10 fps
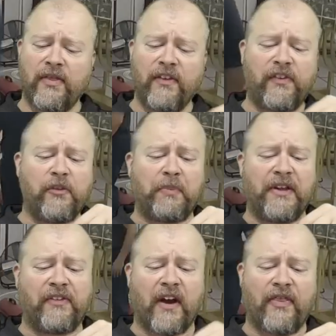this is the
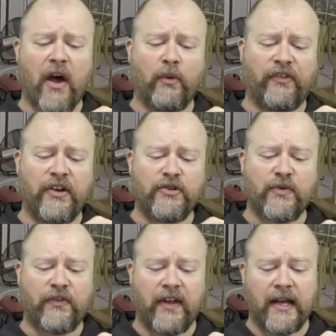piece that I thought was
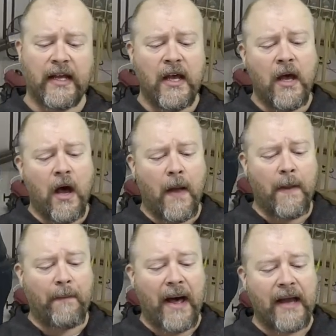interesting. On
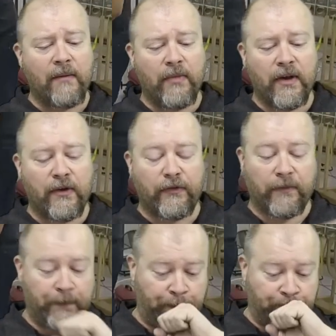the bottom, there's,
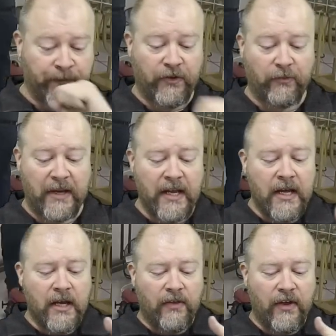excuse me,
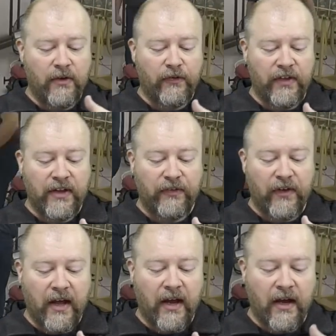there's these
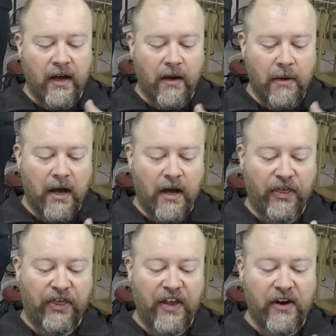a
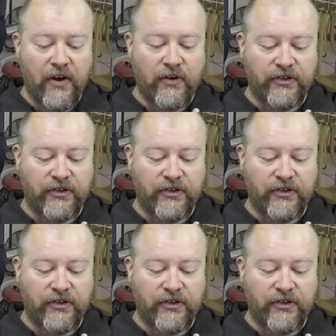thicker